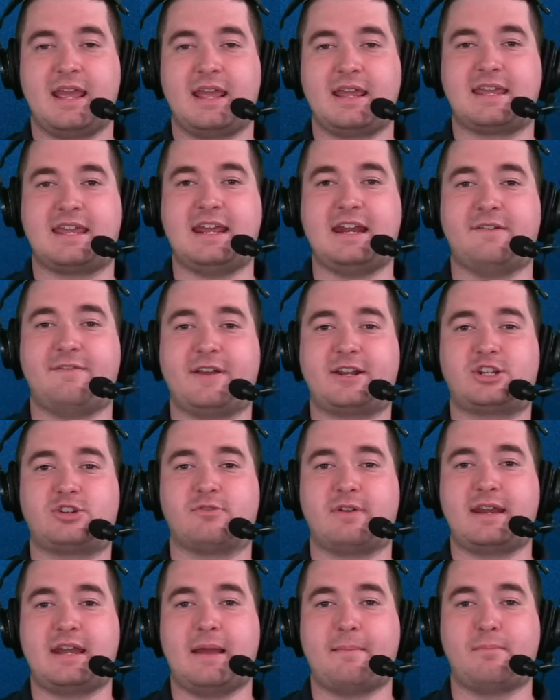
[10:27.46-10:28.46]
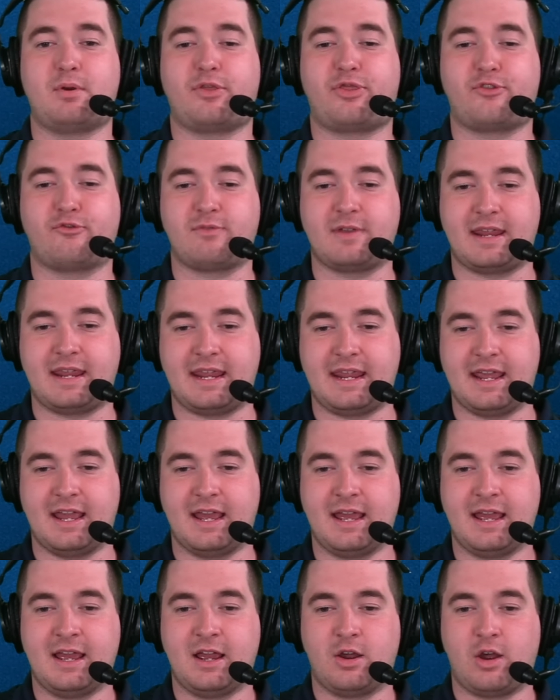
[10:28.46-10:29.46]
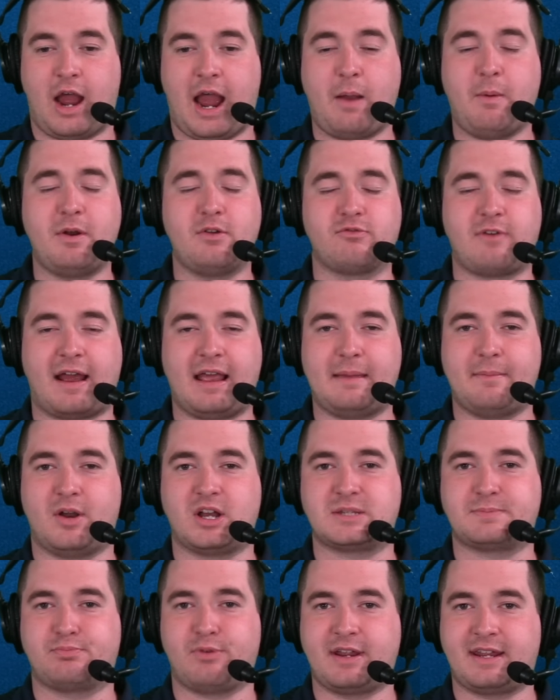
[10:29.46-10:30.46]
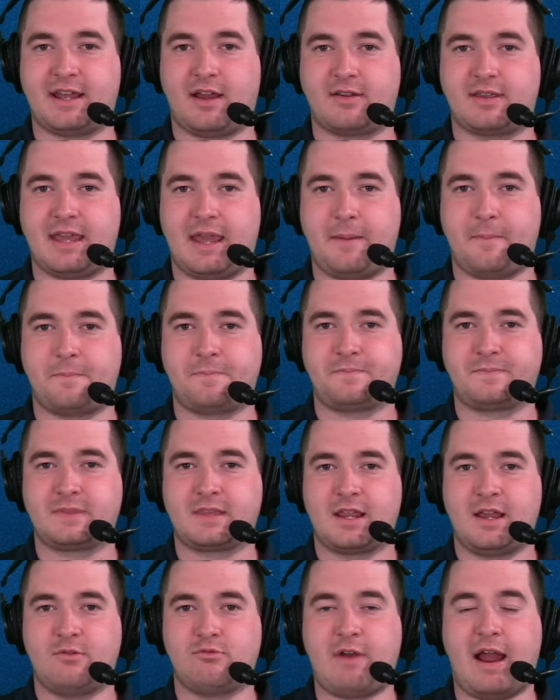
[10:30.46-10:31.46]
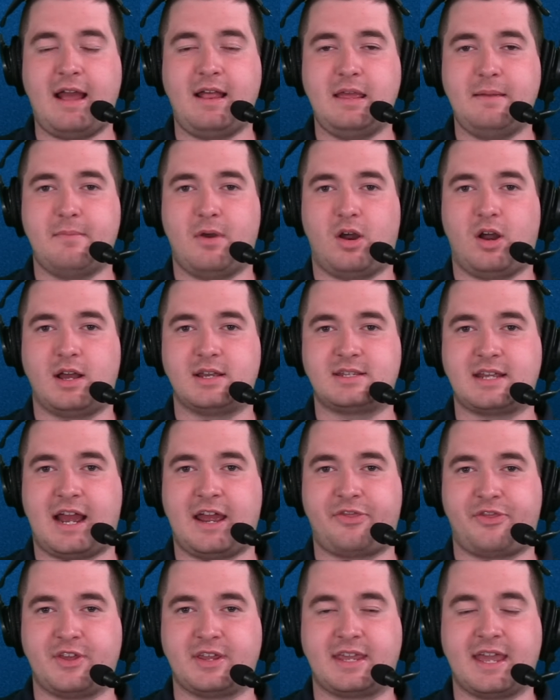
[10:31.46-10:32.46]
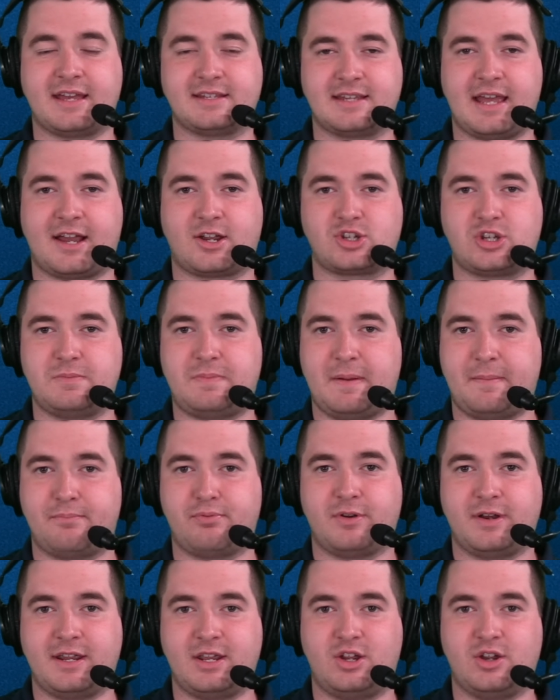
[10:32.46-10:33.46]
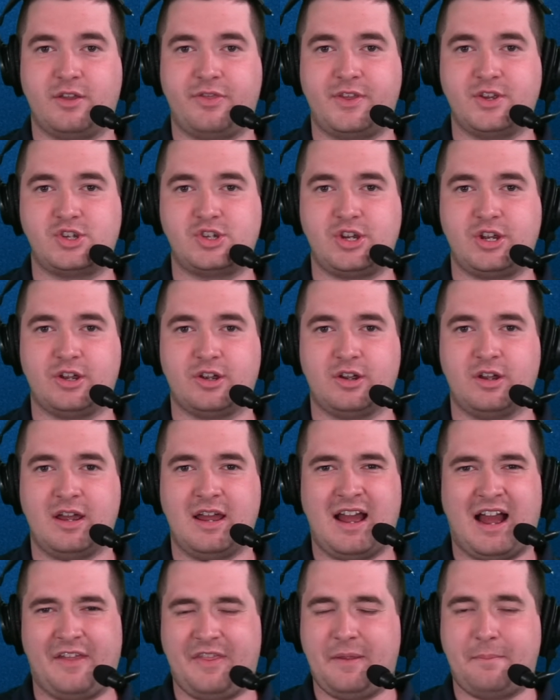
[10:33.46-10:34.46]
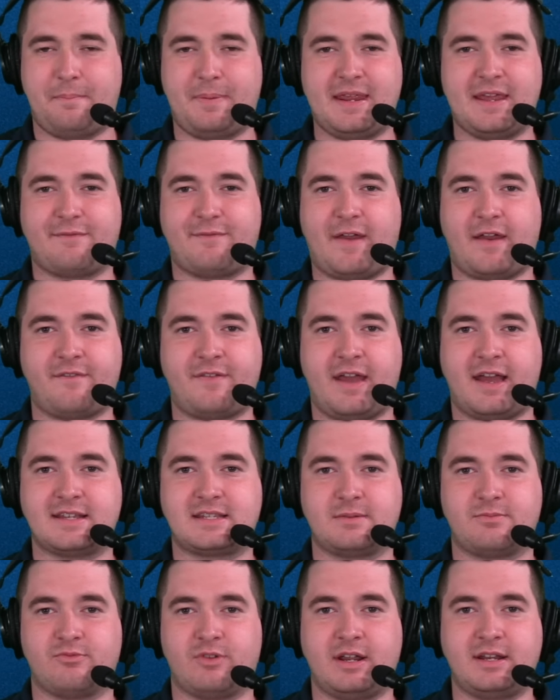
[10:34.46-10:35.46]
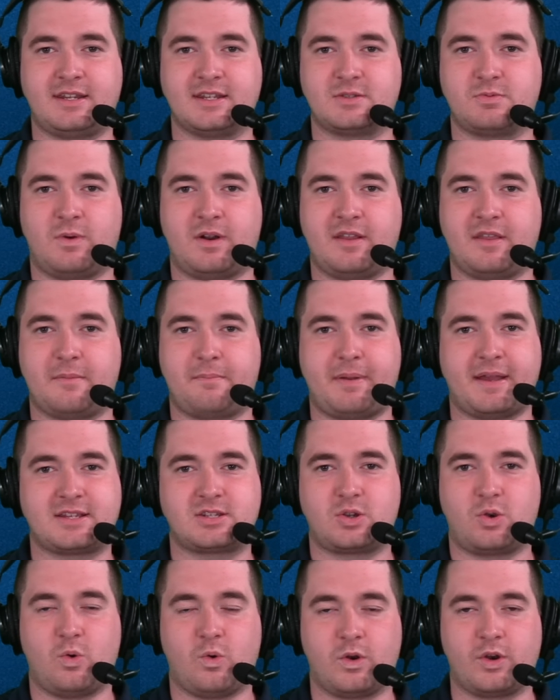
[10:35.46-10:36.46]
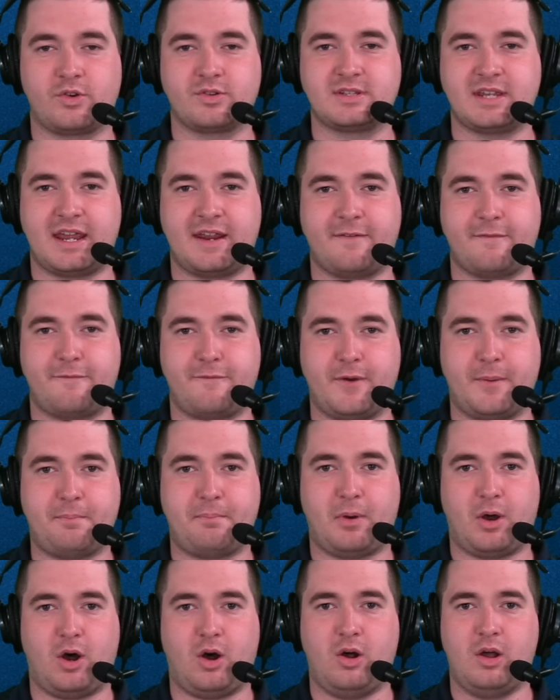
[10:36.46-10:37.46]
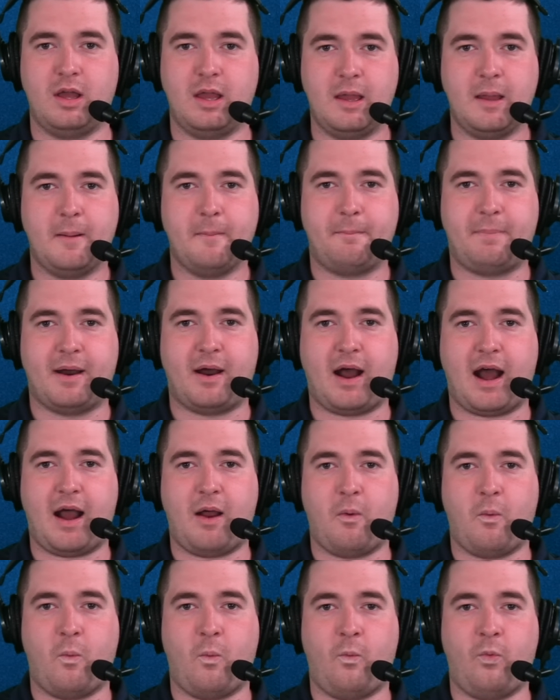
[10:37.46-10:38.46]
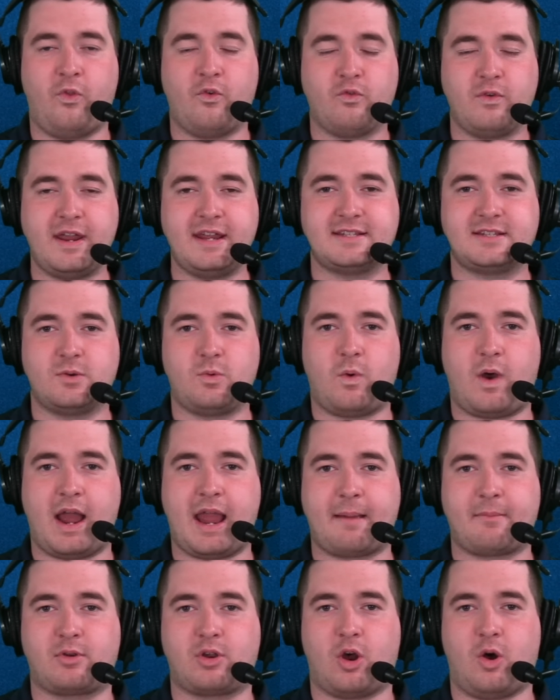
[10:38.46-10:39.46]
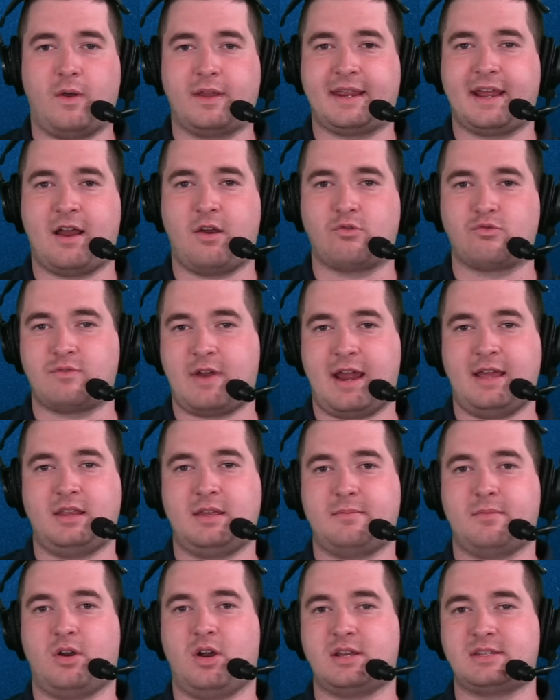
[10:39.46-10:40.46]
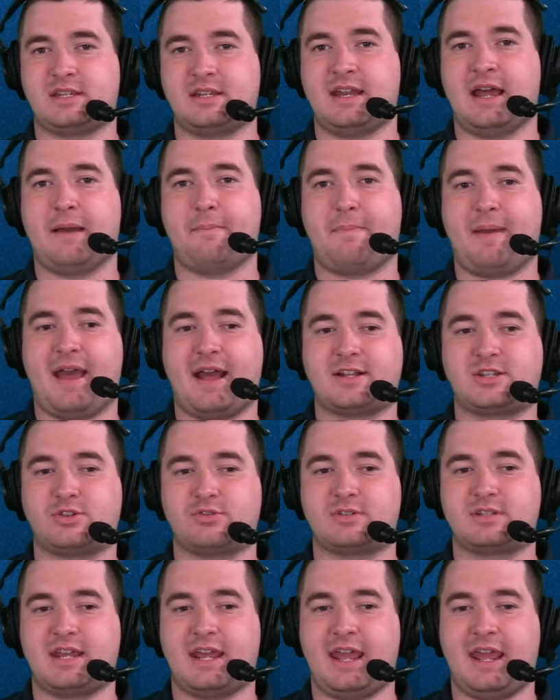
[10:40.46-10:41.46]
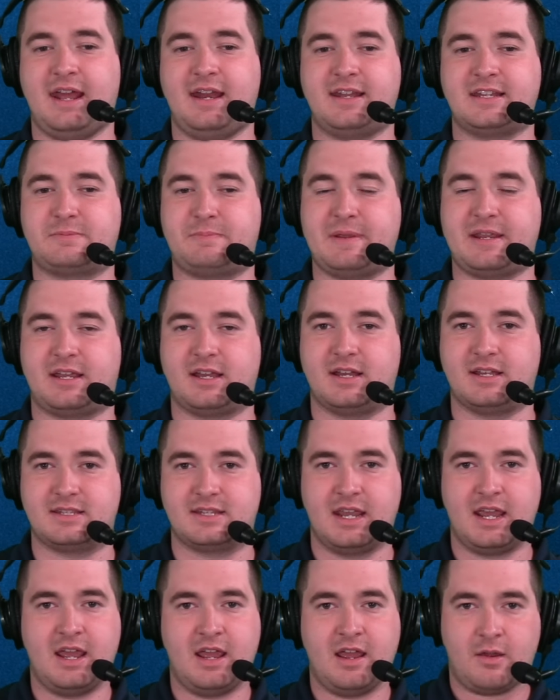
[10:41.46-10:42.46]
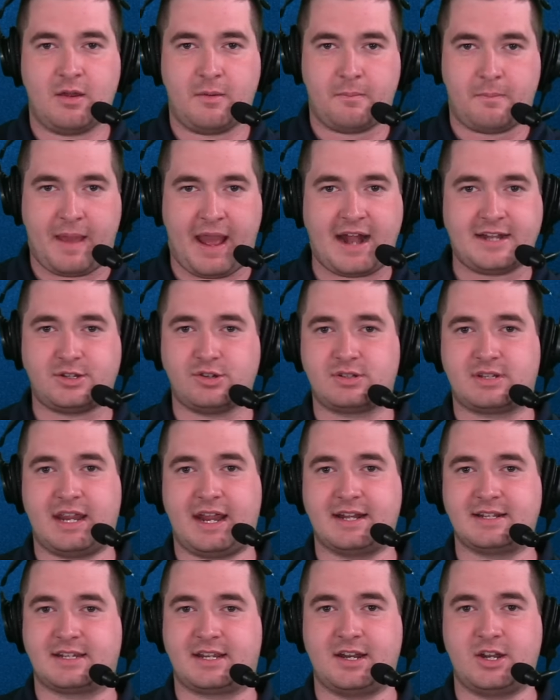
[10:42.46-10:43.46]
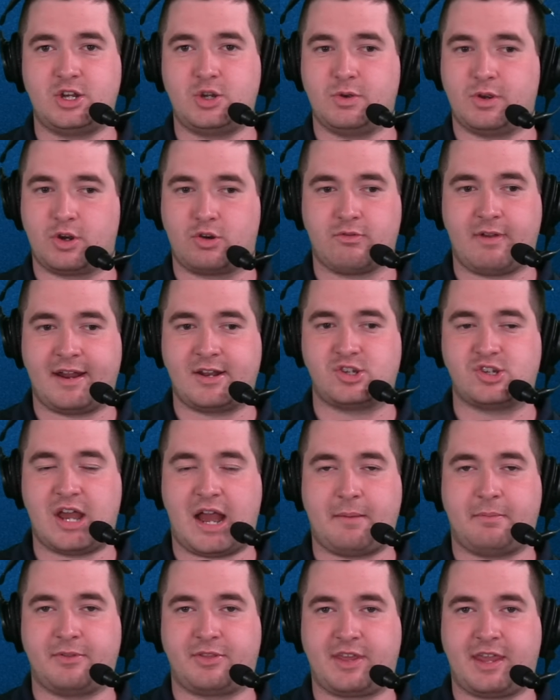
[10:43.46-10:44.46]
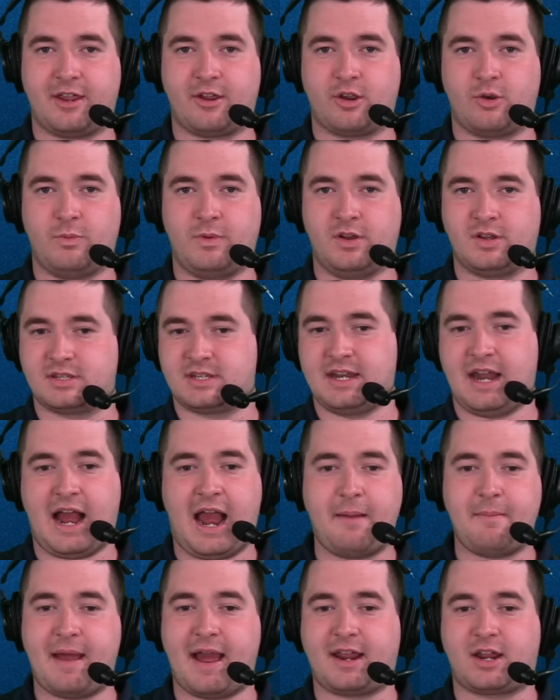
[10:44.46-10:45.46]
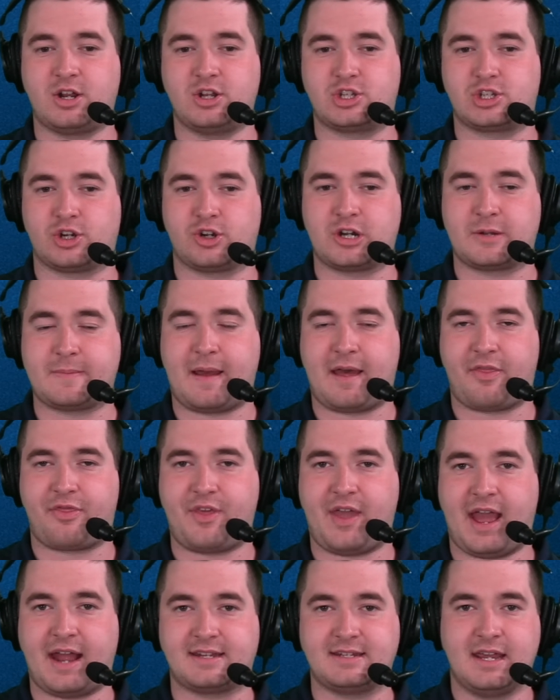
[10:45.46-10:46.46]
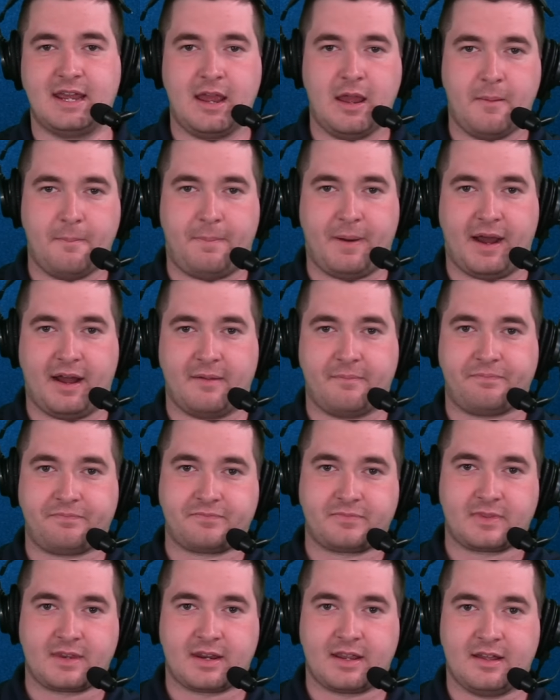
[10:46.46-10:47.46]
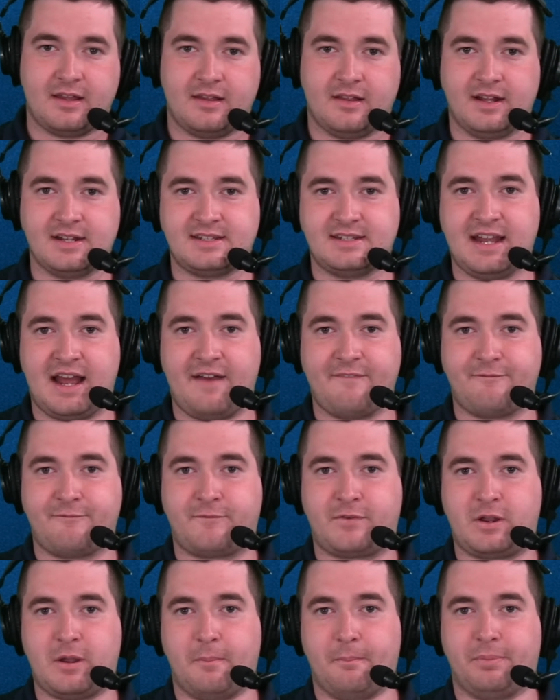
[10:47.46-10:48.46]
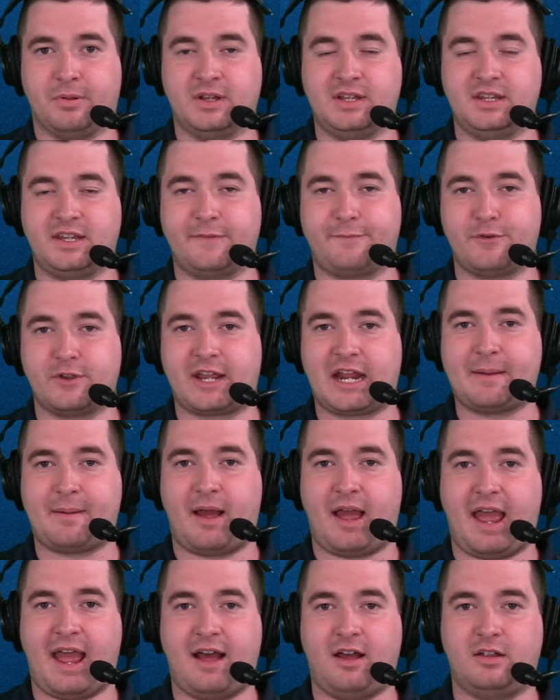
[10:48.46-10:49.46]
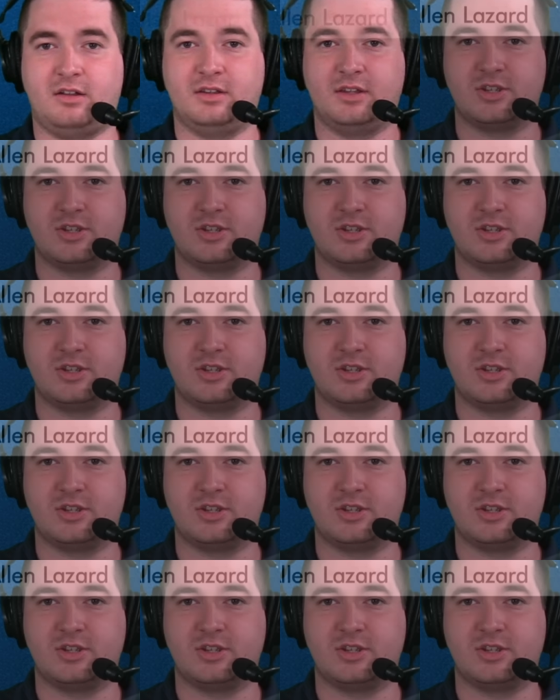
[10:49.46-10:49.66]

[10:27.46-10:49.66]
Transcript: Key to victory number three, I want a Riley Moss breakout game. Riley Moss, I think, has actually been pretty good this year. I think PFF has him ranked as one of the best corners in football. But the reason why I'm calling out Riley Moss and not Pat Surtain is because Pat Surtain's going to do a great job with Garrett Wilson. I'm not concerned about that. But let's not completely forget about Alan